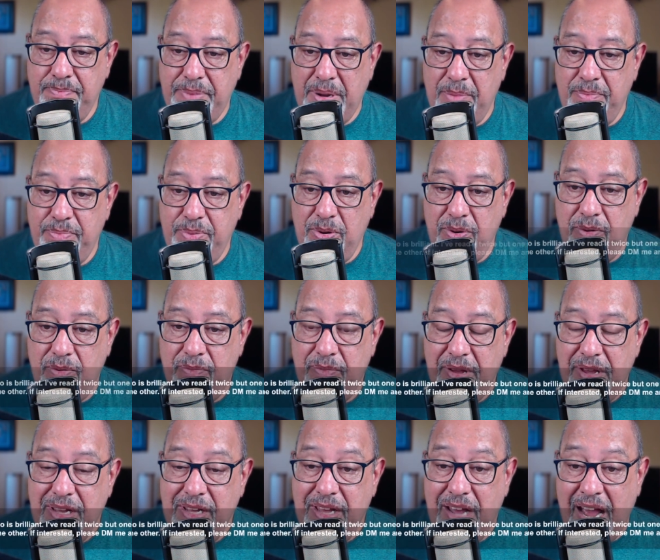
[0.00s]
Pam Pum.
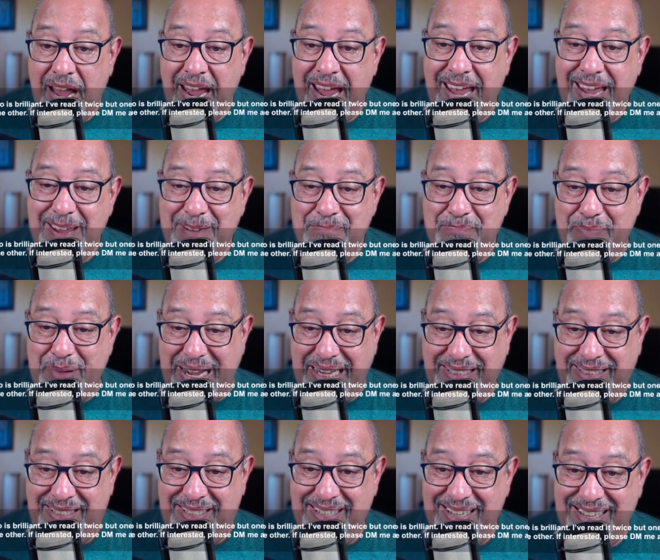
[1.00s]
Hey,
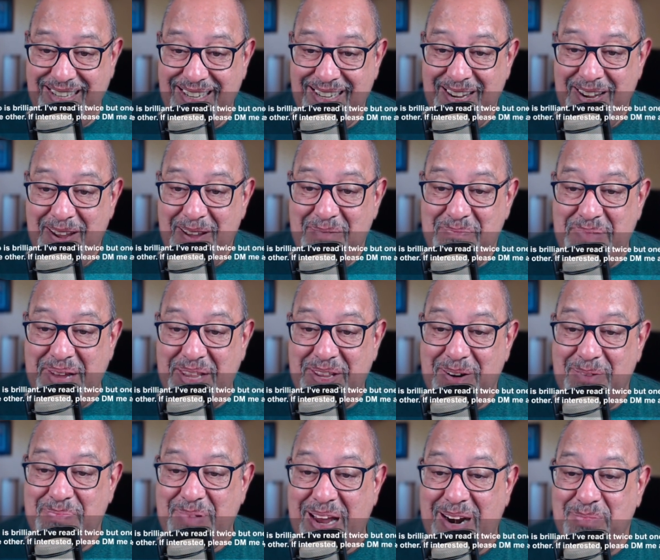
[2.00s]
Betsy.
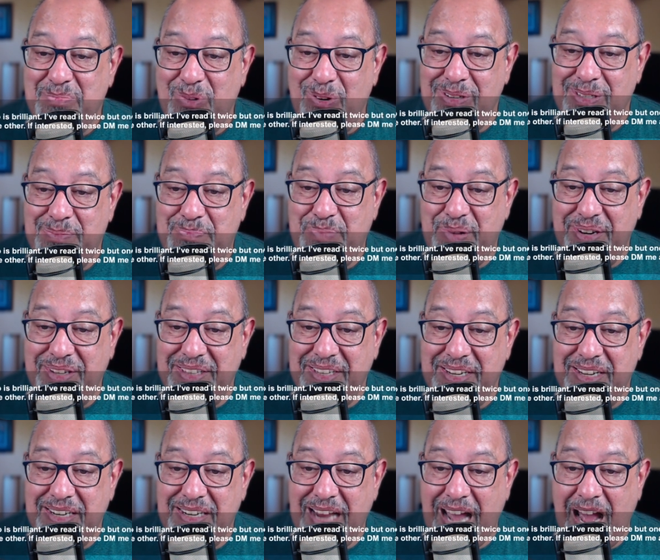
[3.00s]
Pedro Páramo is
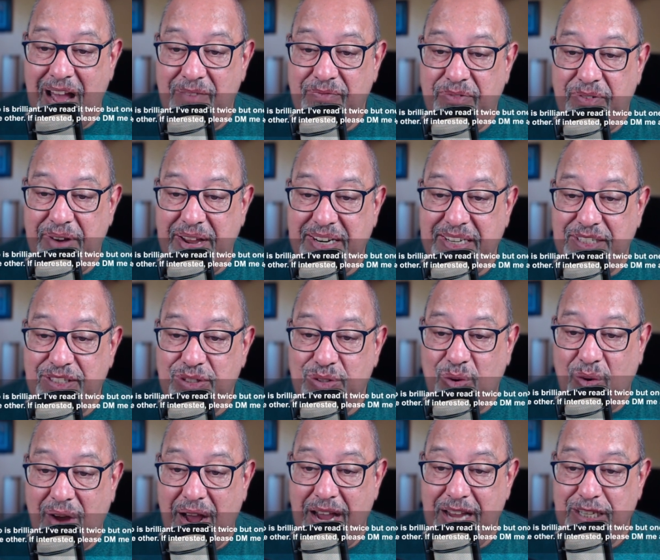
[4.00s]
brilliant. I've read it
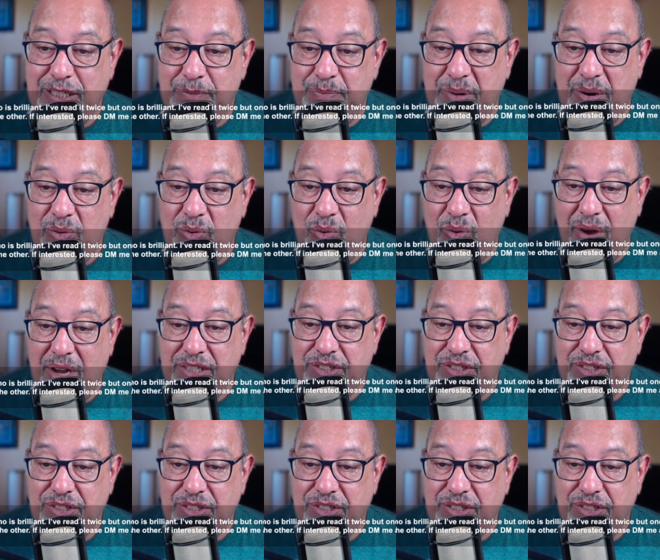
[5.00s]
twice, but one